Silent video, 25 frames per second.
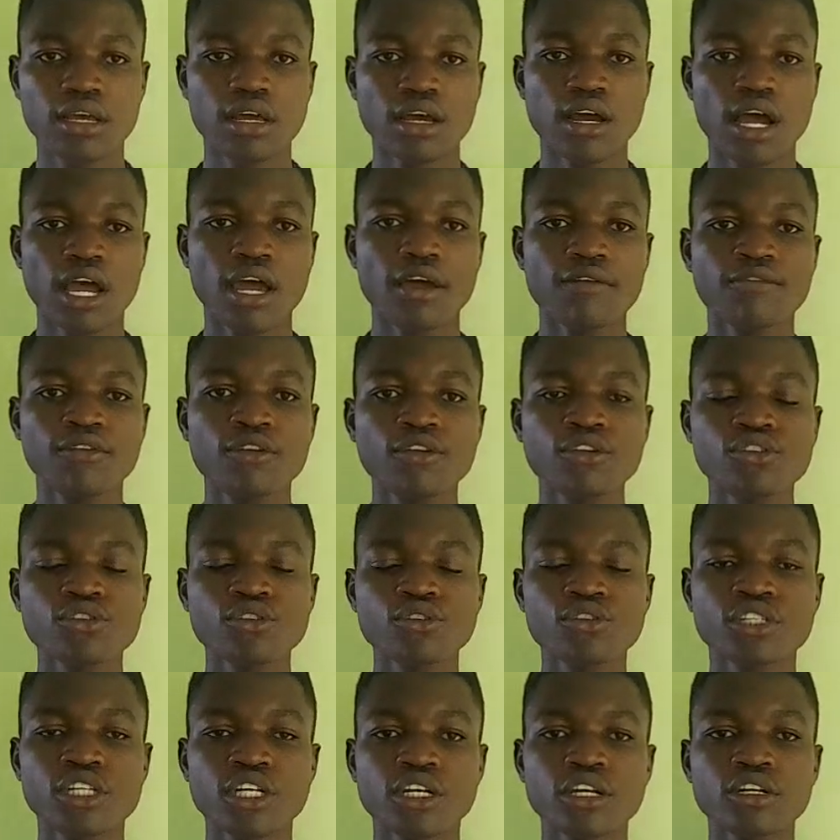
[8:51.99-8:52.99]
I've also
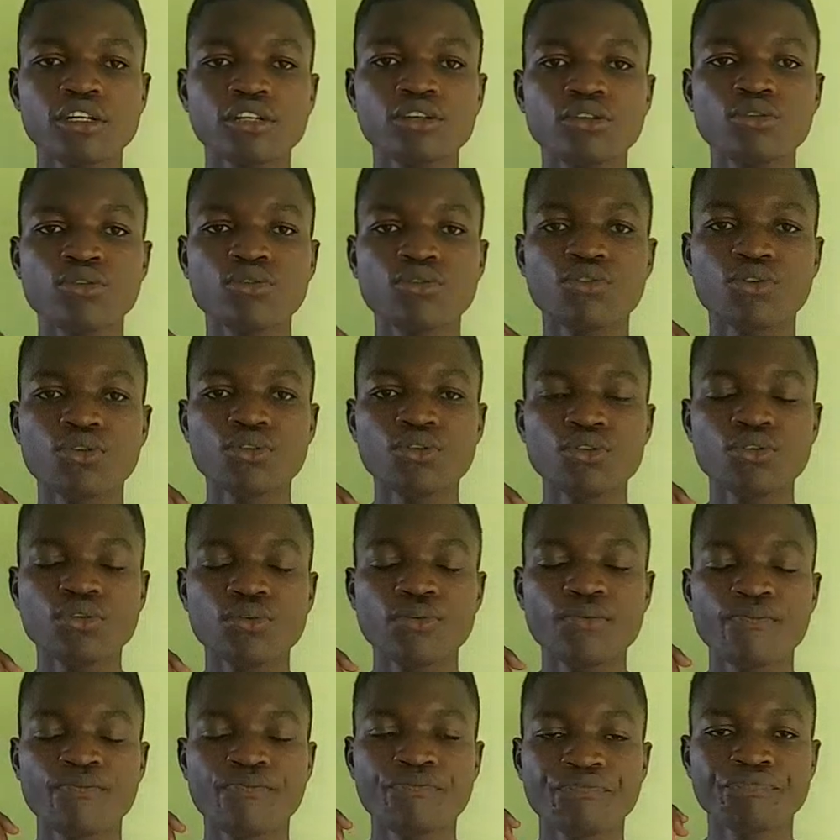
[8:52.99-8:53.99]
taken you
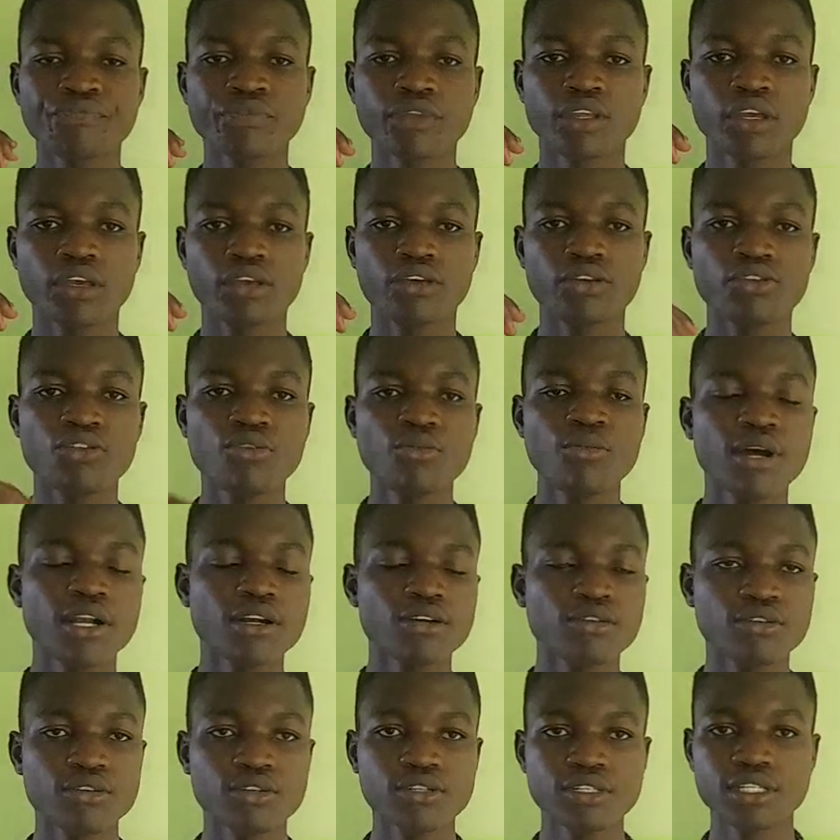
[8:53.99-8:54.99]
through human
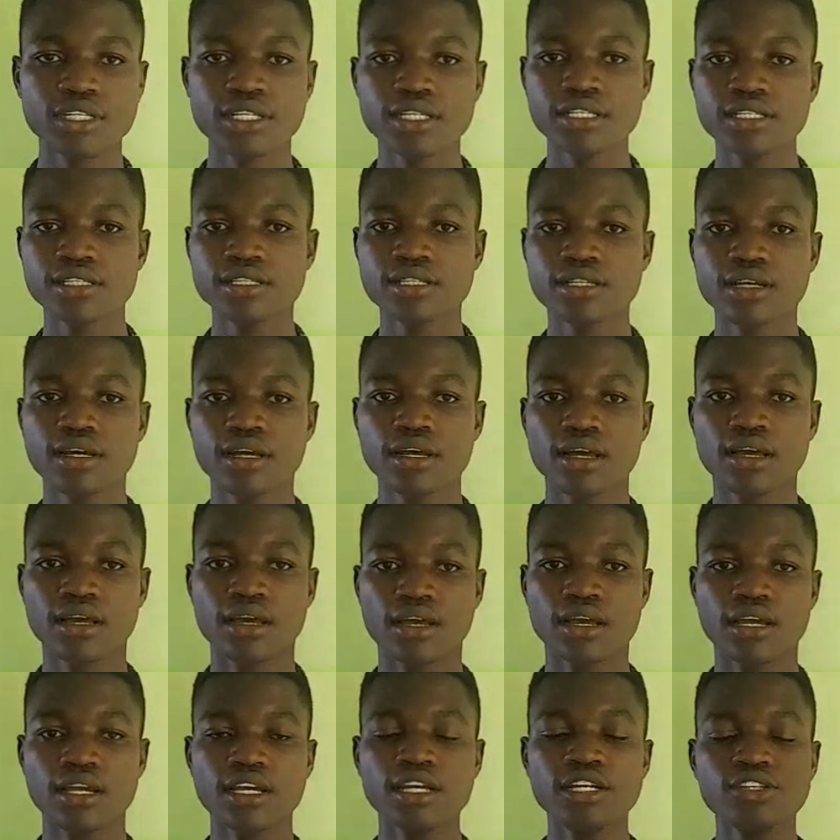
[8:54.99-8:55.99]
causes,
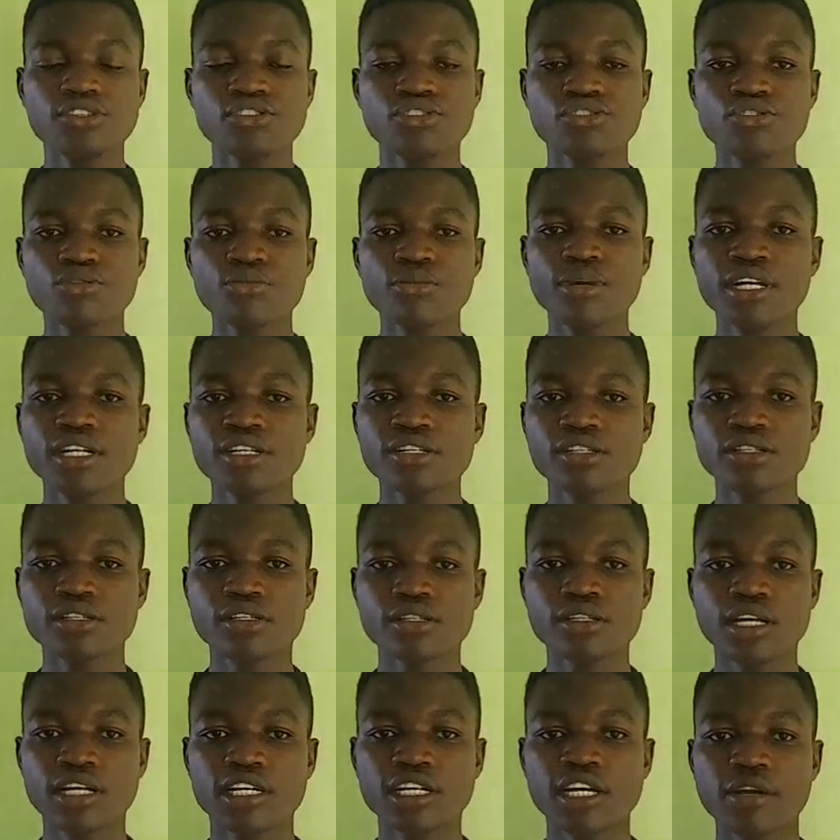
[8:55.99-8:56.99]
instruments
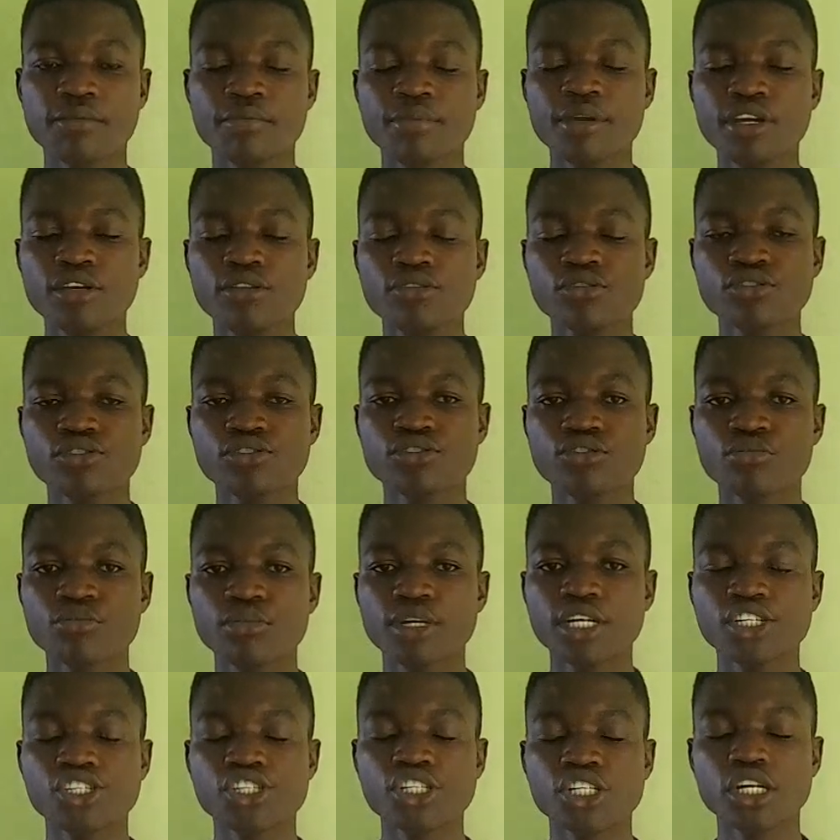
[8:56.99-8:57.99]
that are being used to
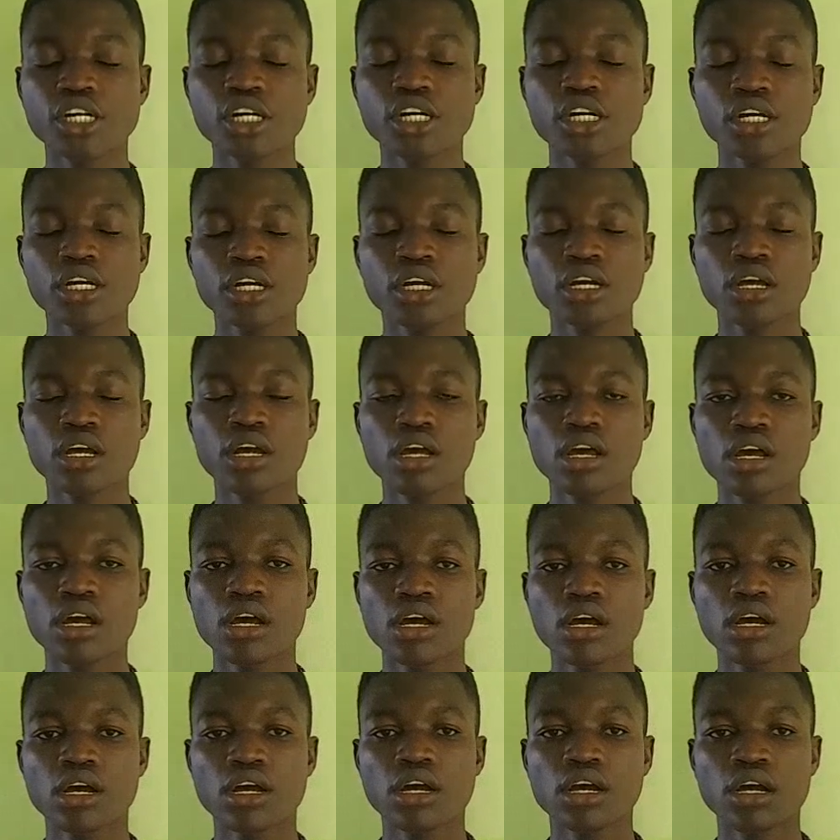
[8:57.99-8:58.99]
measure
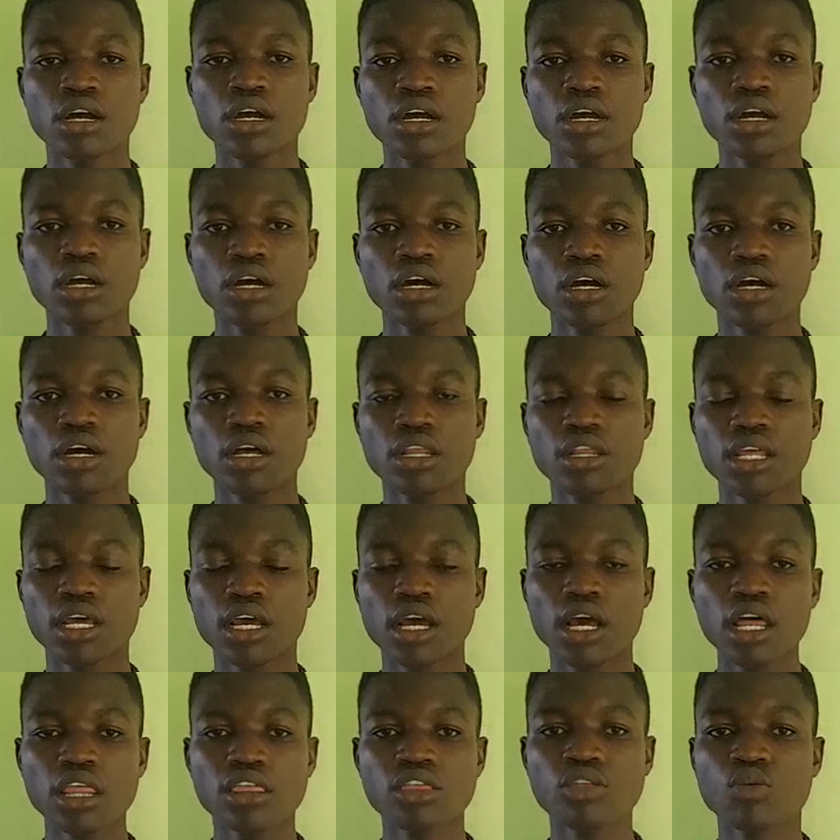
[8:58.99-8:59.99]
the
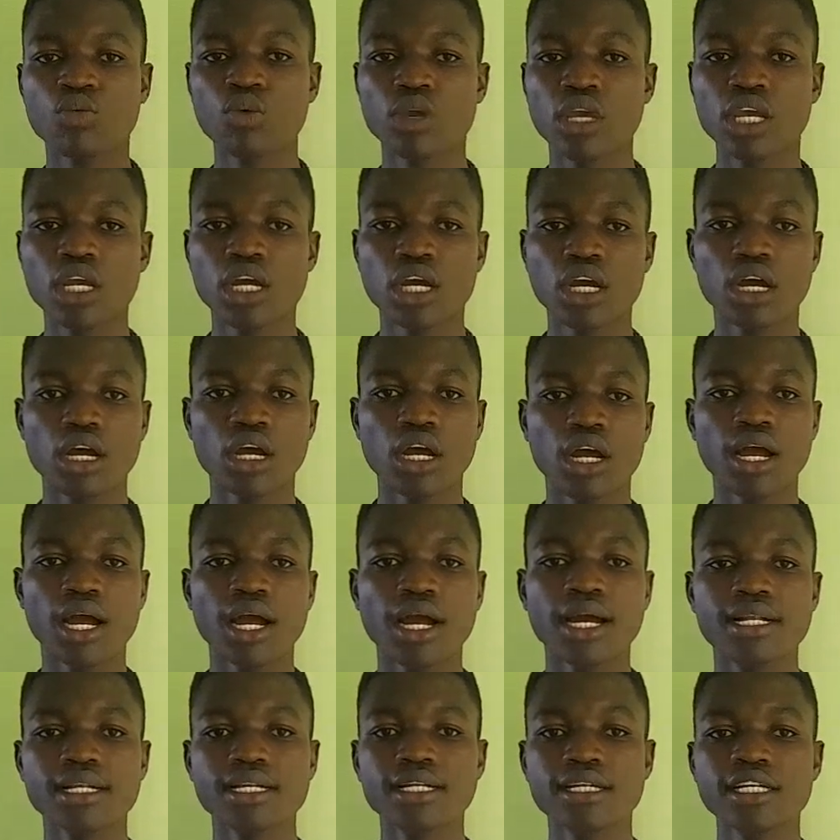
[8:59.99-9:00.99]
earthquake
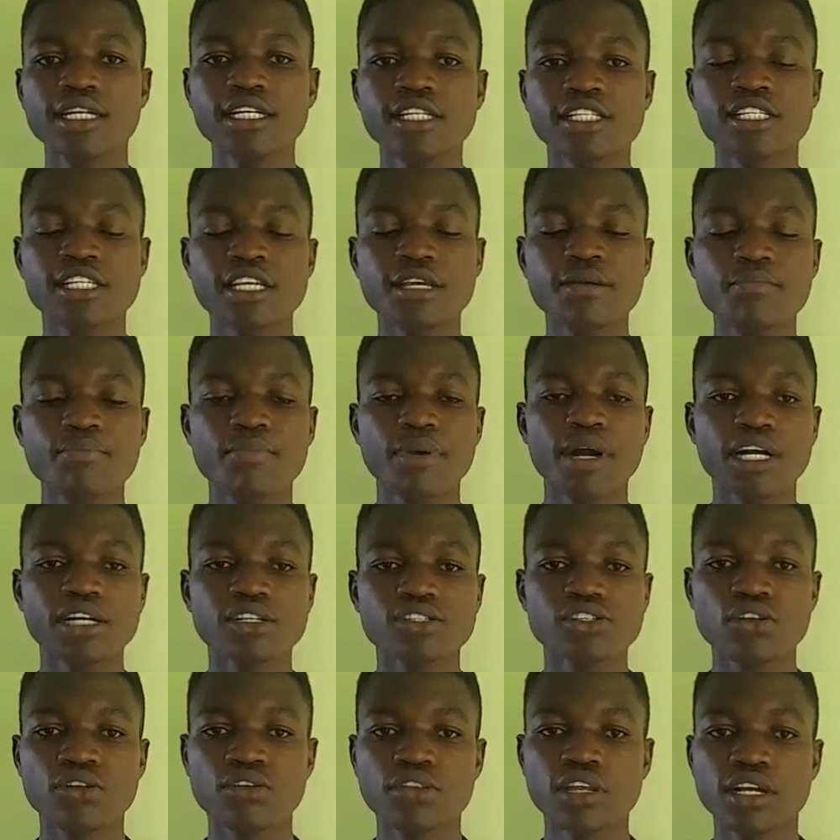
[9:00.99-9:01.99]
and its impacts
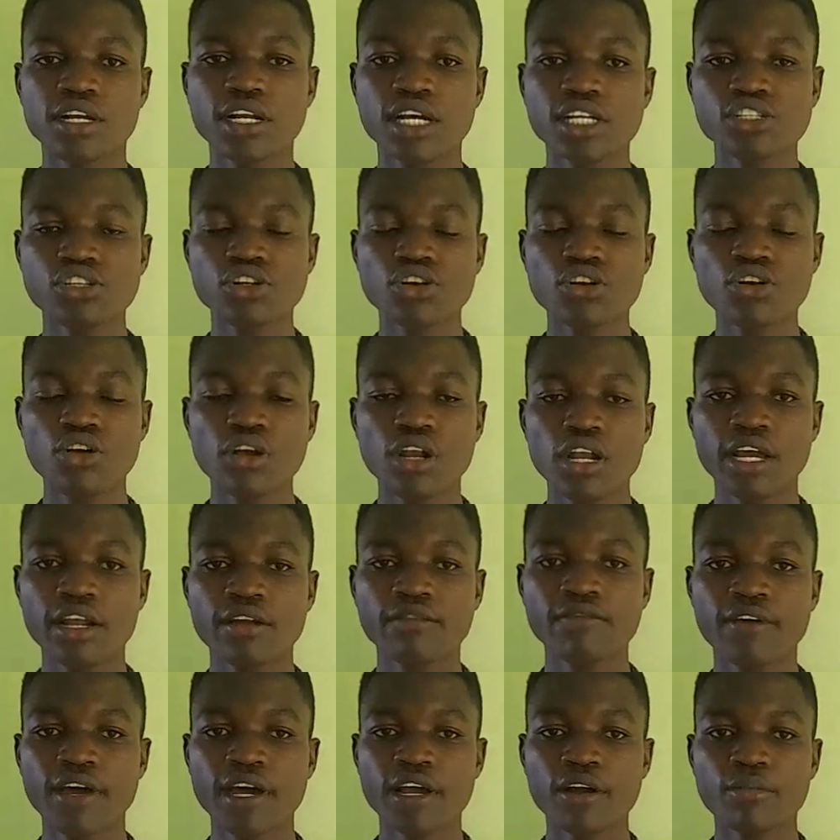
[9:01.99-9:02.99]
on the natural
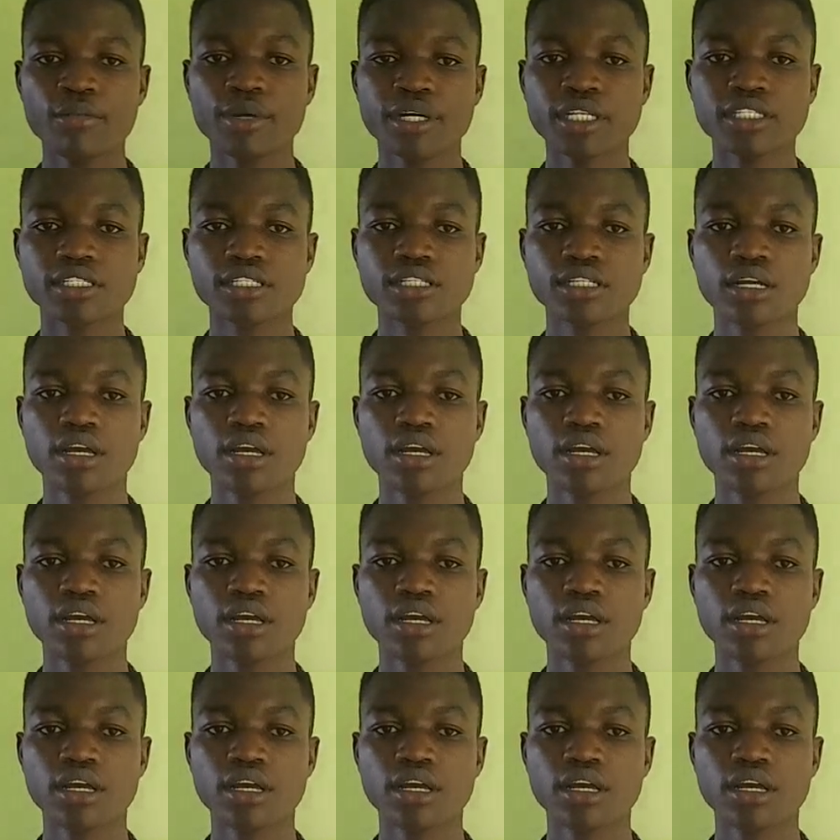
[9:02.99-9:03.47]
environment.